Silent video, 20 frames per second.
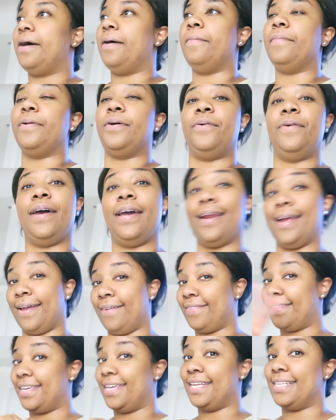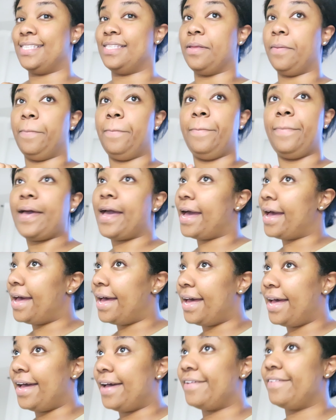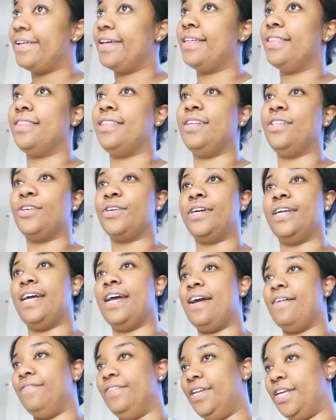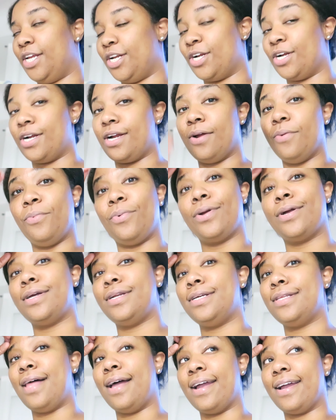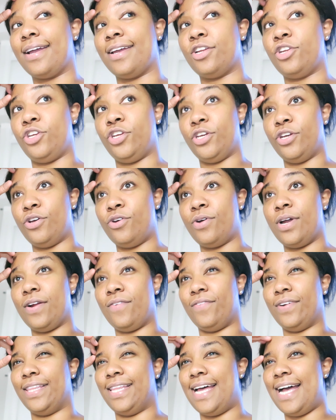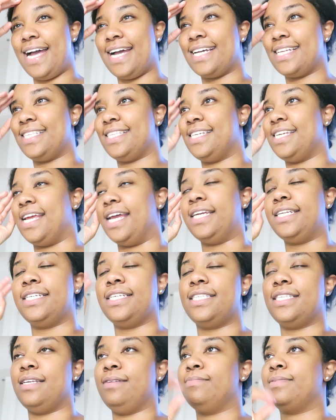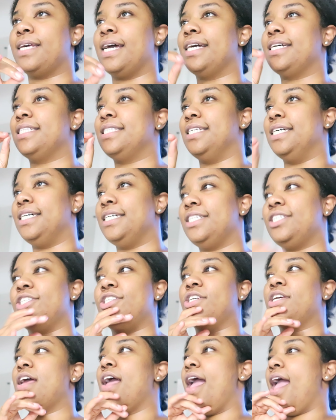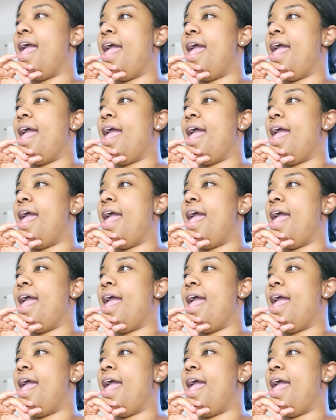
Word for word: I'm gonna go ahead and give the kids the bath. Then they're gonna have dinner and we're gonna like chill and relax. Today just seems like such